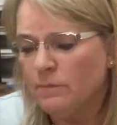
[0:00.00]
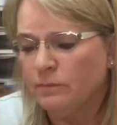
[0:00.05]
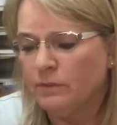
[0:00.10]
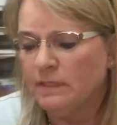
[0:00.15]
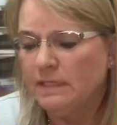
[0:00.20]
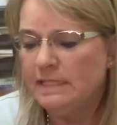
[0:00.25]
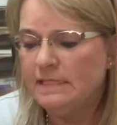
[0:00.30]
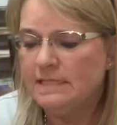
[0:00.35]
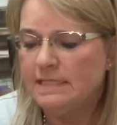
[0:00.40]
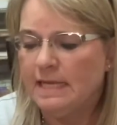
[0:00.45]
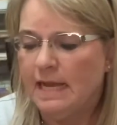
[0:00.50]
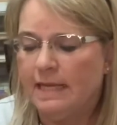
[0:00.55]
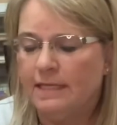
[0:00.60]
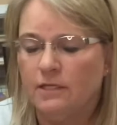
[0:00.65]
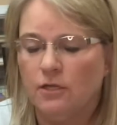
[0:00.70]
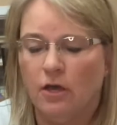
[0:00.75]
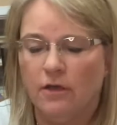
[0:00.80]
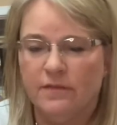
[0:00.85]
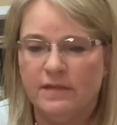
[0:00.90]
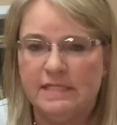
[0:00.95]
Please
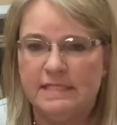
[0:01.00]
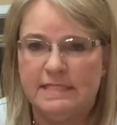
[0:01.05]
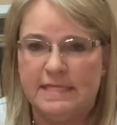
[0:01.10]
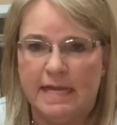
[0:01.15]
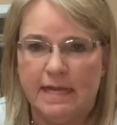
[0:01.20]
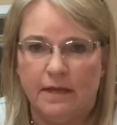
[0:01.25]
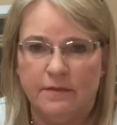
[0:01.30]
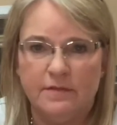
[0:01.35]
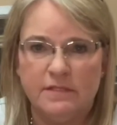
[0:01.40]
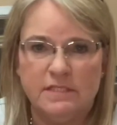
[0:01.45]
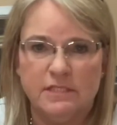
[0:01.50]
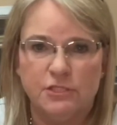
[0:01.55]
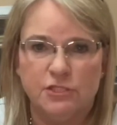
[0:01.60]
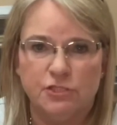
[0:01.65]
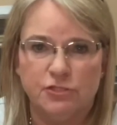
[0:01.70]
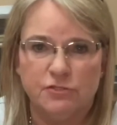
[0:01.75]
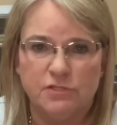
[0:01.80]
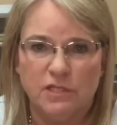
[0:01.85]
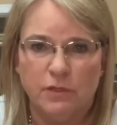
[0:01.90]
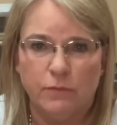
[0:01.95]
tighten all these down. This
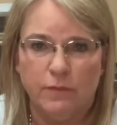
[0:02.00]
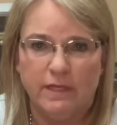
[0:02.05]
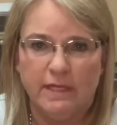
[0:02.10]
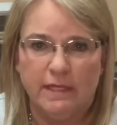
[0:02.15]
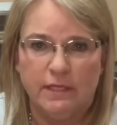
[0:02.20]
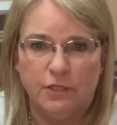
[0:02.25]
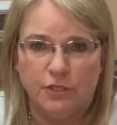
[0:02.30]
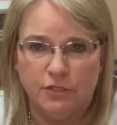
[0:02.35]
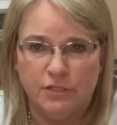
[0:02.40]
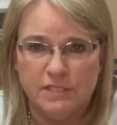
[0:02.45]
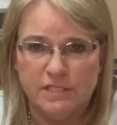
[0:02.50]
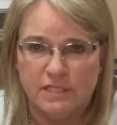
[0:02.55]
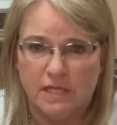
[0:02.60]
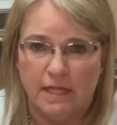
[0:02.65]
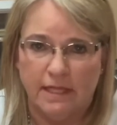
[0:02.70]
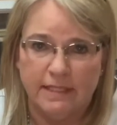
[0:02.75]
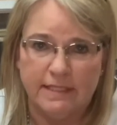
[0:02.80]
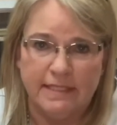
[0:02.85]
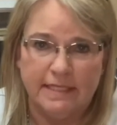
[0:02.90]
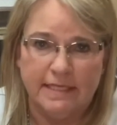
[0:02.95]
ensures that we get good
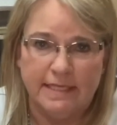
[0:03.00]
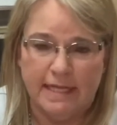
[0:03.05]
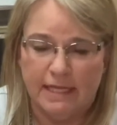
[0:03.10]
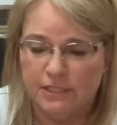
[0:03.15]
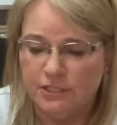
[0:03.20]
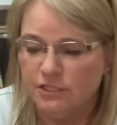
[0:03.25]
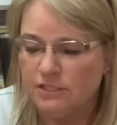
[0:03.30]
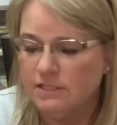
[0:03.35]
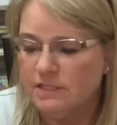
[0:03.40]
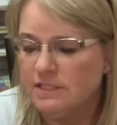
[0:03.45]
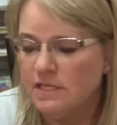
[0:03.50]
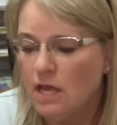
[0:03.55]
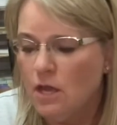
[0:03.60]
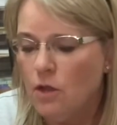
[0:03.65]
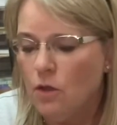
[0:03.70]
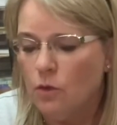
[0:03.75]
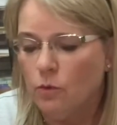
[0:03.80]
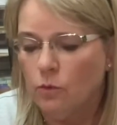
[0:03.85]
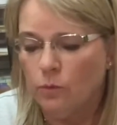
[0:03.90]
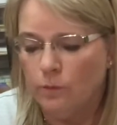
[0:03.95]
solid connections.
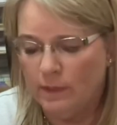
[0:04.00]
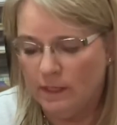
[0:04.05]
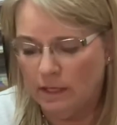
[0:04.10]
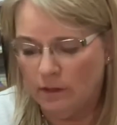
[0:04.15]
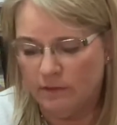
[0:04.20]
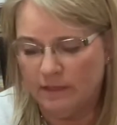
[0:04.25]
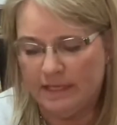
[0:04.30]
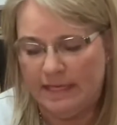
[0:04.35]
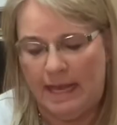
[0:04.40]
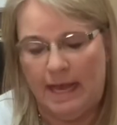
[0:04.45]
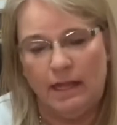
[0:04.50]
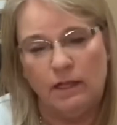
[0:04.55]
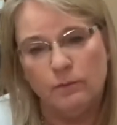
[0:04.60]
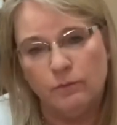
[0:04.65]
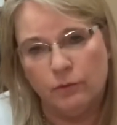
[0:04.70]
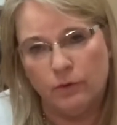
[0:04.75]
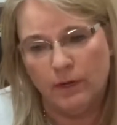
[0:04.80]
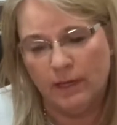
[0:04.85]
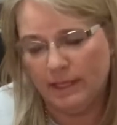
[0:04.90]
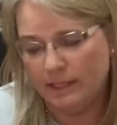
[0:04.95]
When we go to
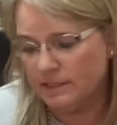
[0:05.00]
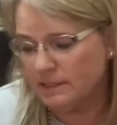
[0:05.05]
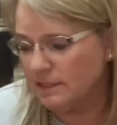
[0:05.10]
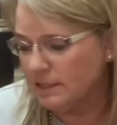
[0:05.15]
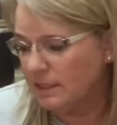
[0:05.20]
calibrate,